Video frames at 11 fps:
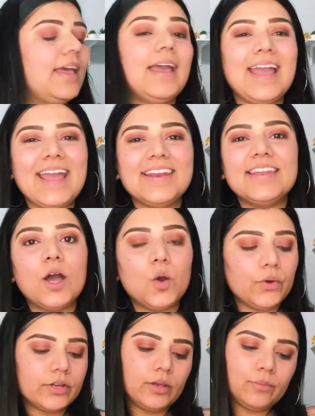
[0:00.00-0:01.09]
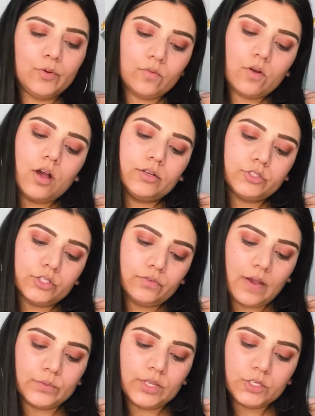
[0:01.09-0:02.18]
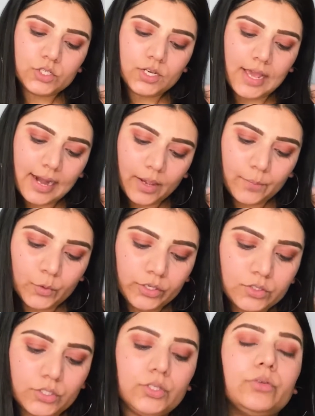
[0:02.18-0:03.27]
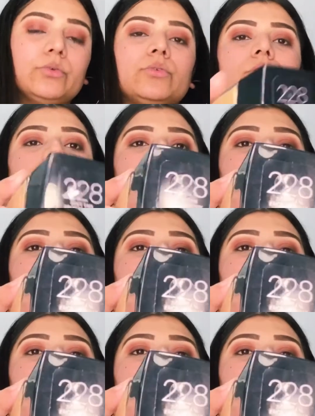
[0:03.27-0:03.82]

And now we're gonna move on to foundation, and I'm going to use